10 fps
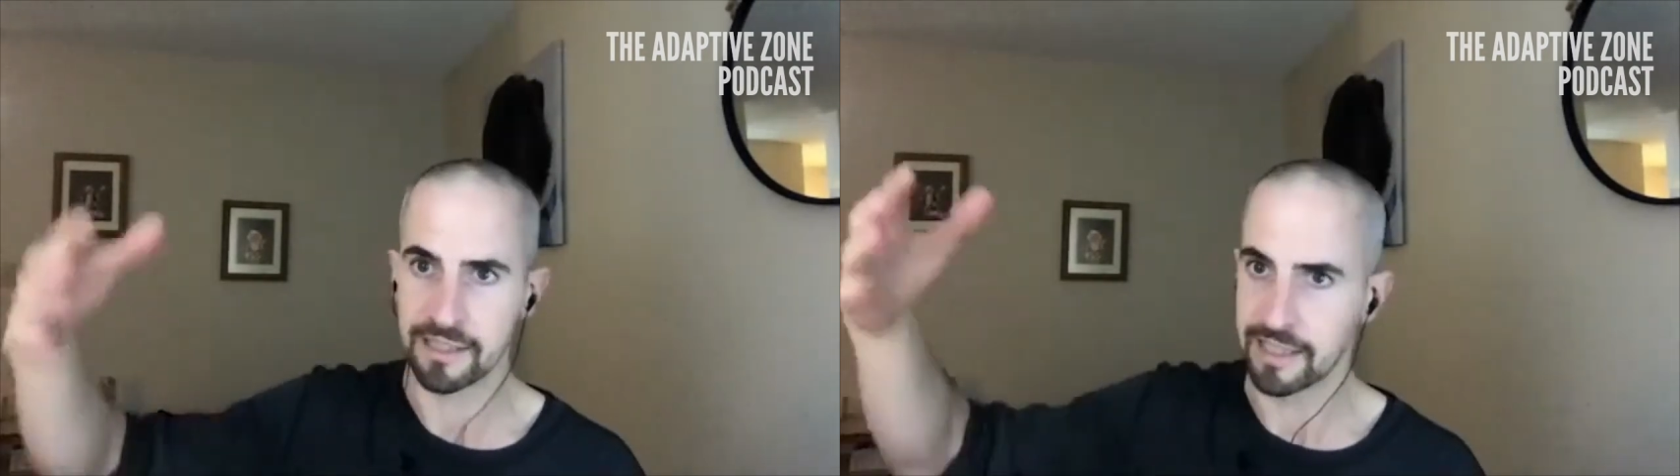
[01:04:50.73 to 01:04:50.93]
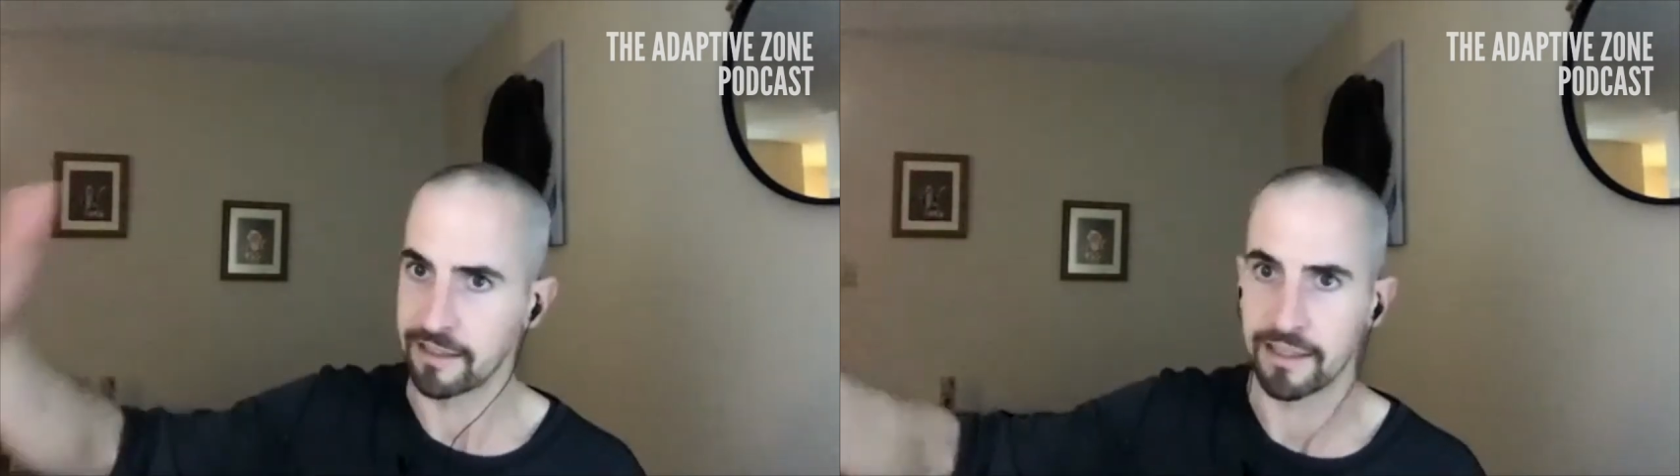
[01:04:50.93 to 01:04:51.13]

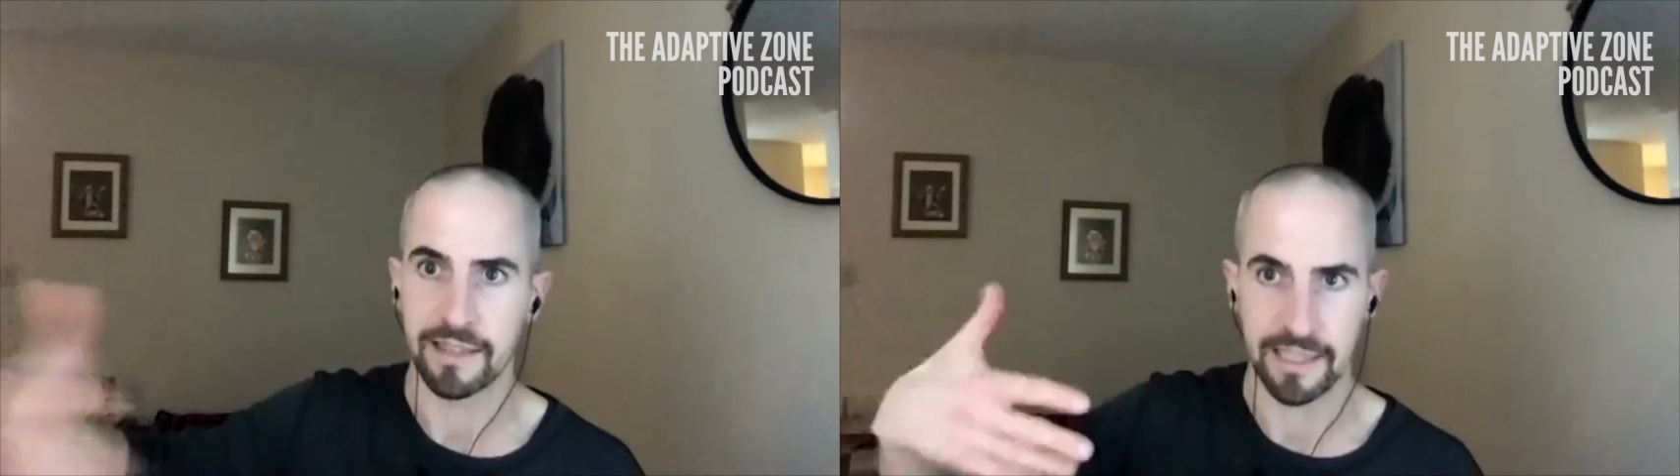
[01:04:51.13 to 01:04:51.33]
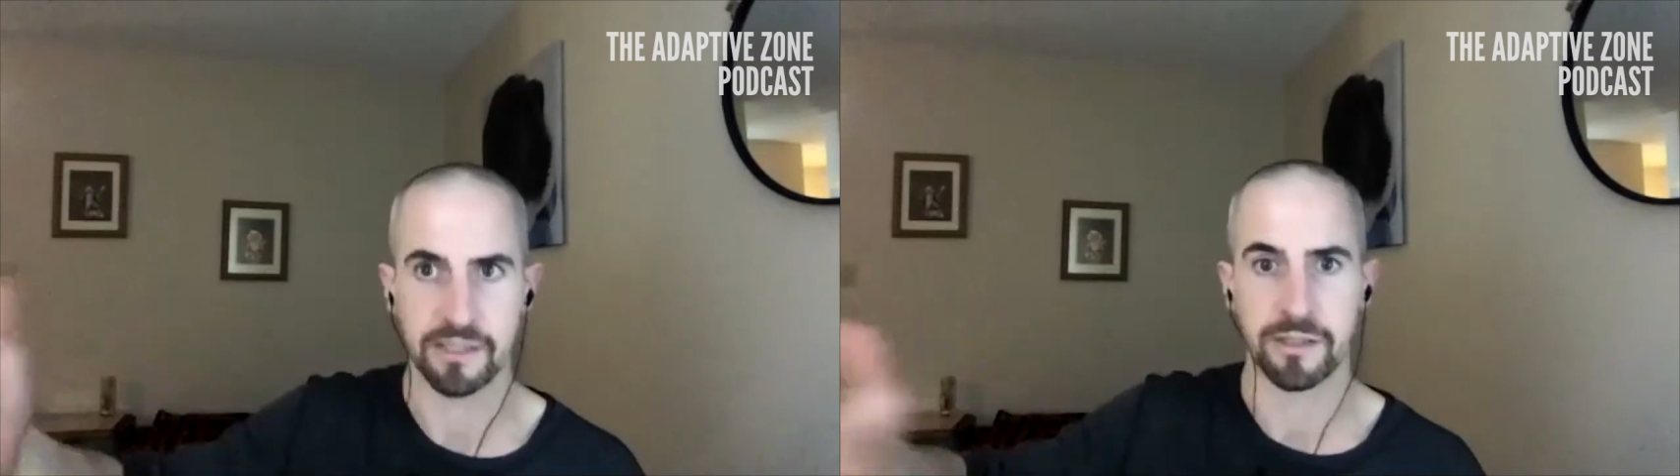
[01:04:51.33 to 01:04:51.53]
It's like,
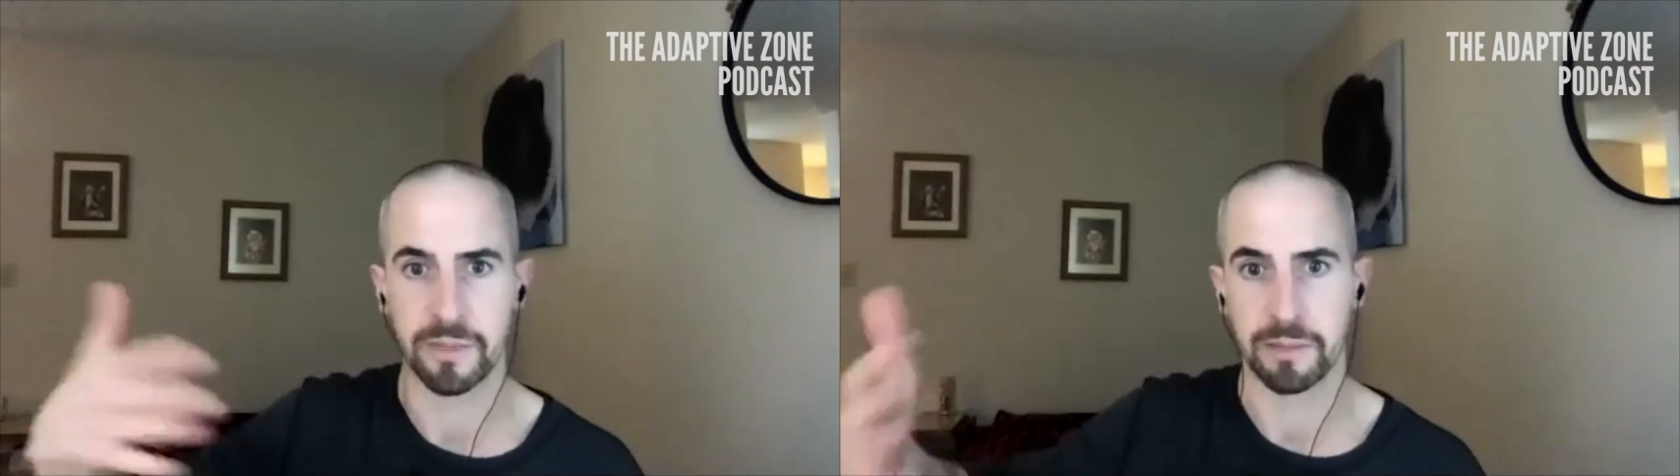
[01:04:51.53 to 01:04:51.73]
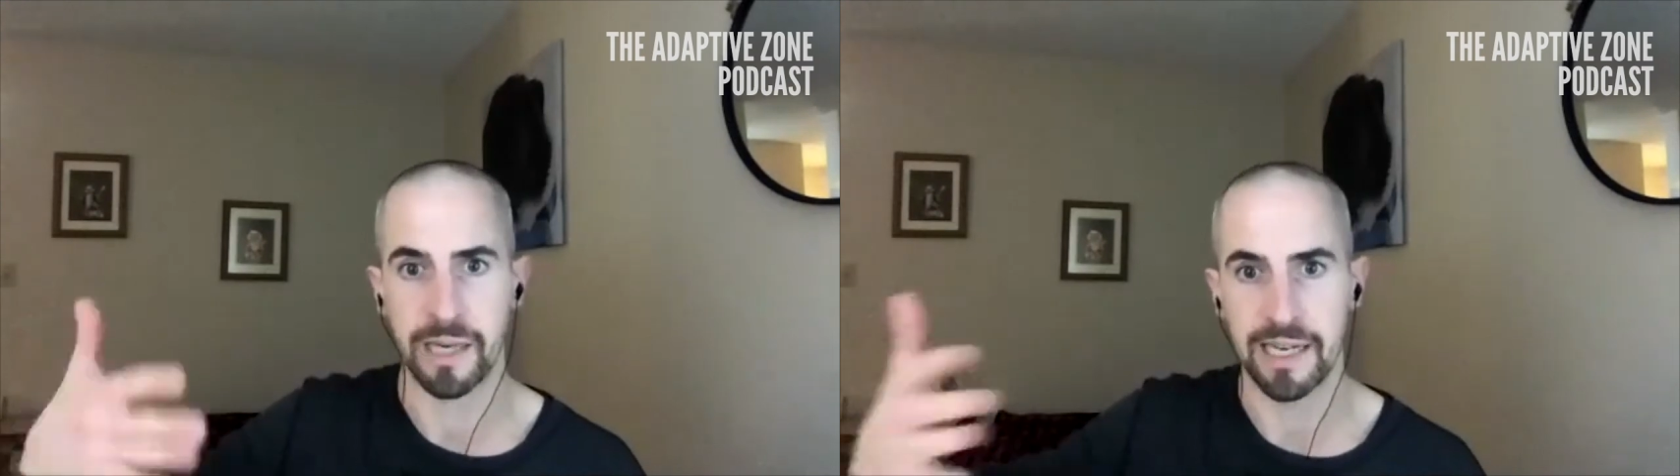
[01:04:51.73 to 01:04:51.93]
that's
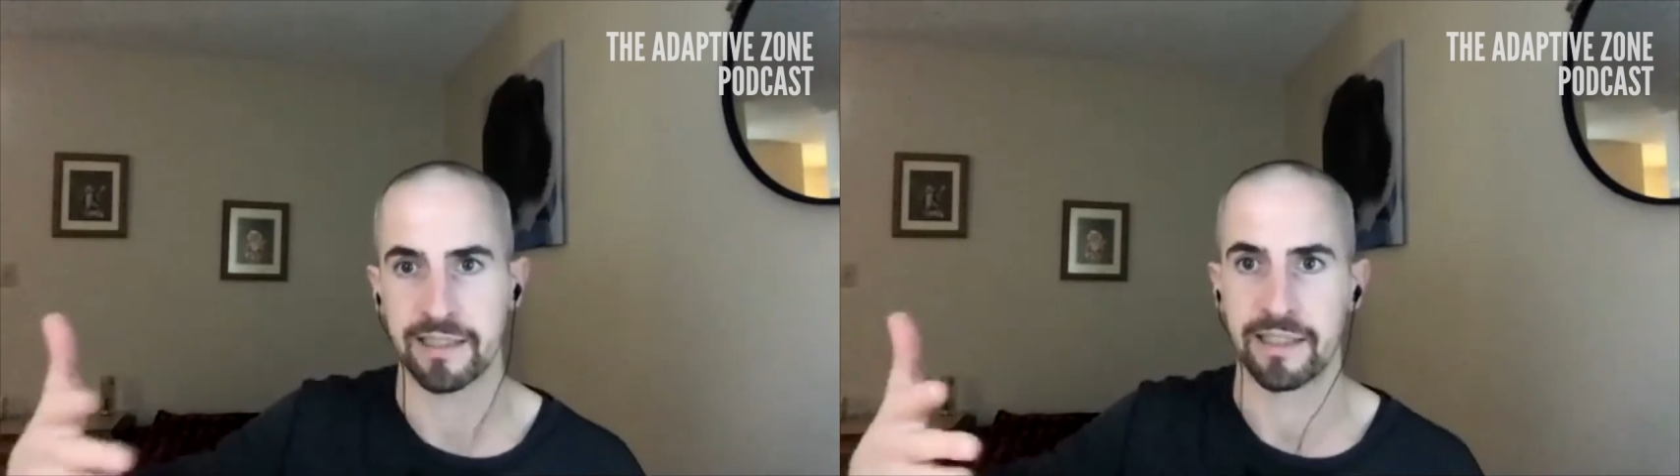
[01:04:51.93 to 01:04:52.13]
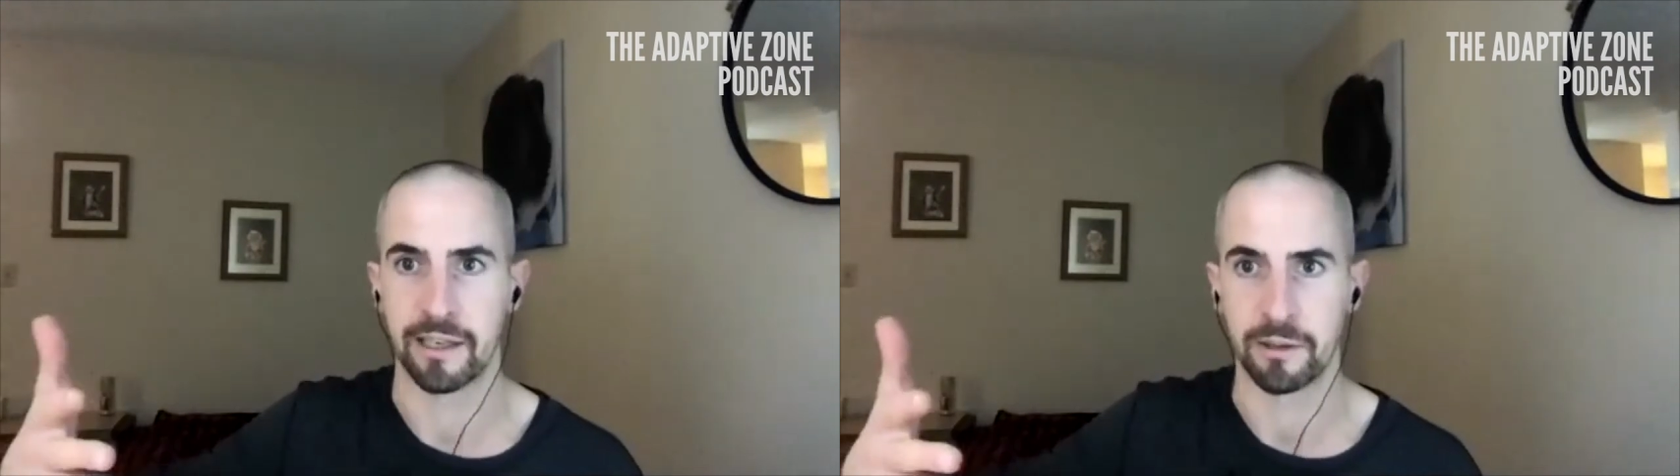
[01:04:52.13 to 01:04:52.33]
coming
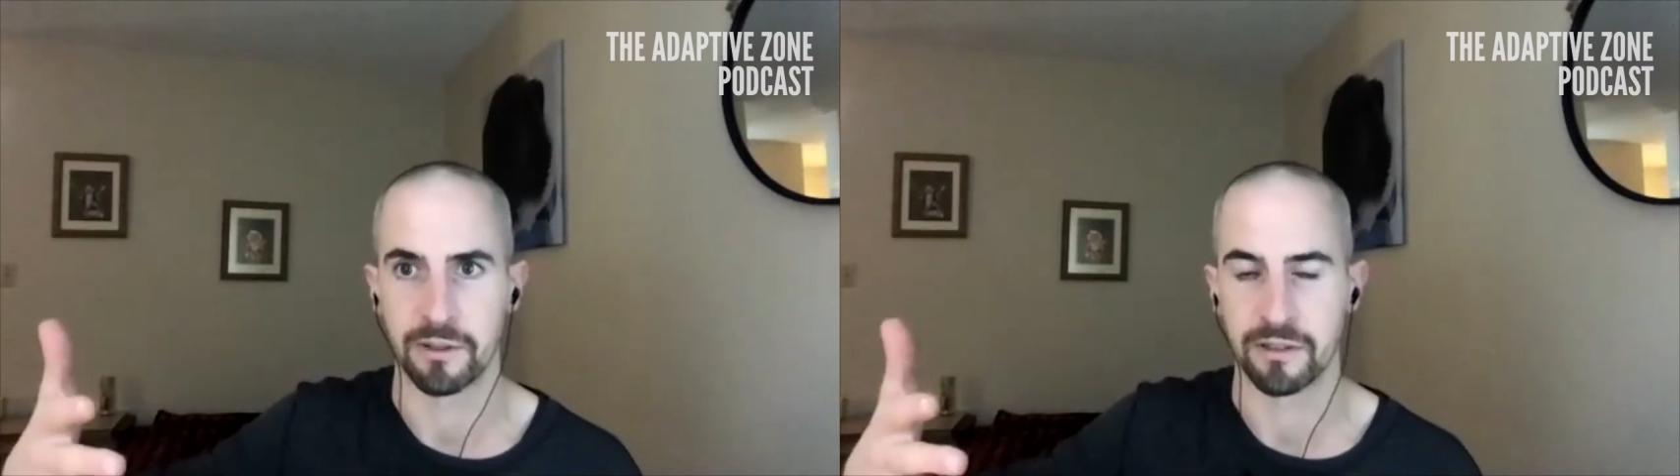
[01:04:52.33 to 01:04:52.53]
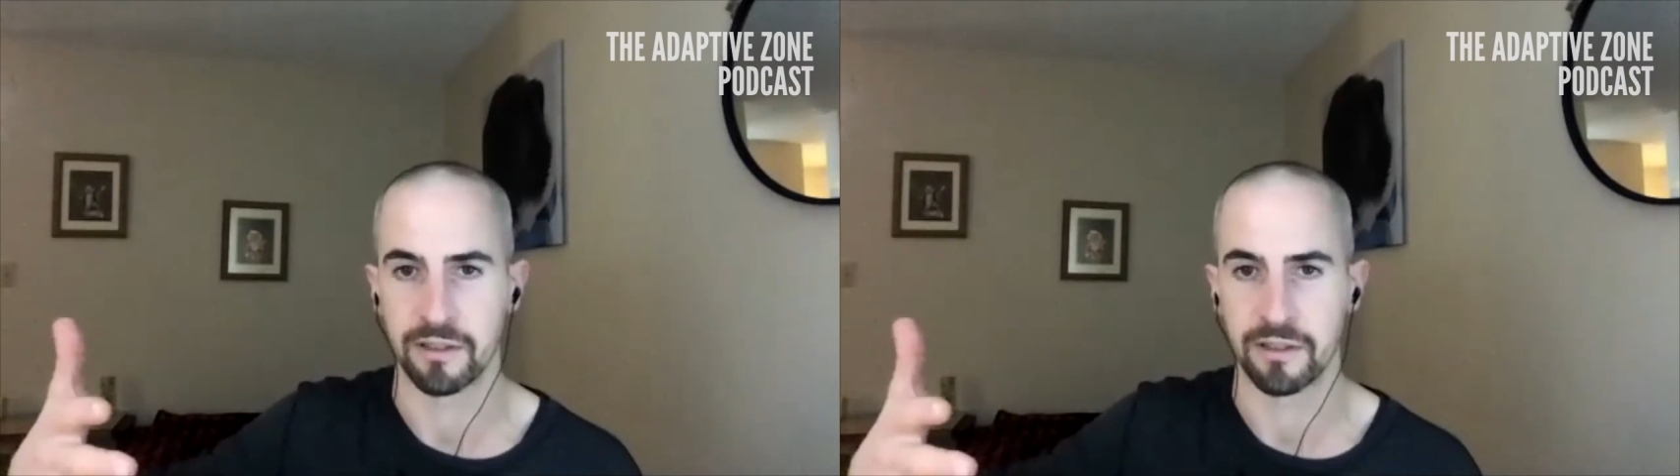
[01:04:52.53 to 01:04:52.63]
back now.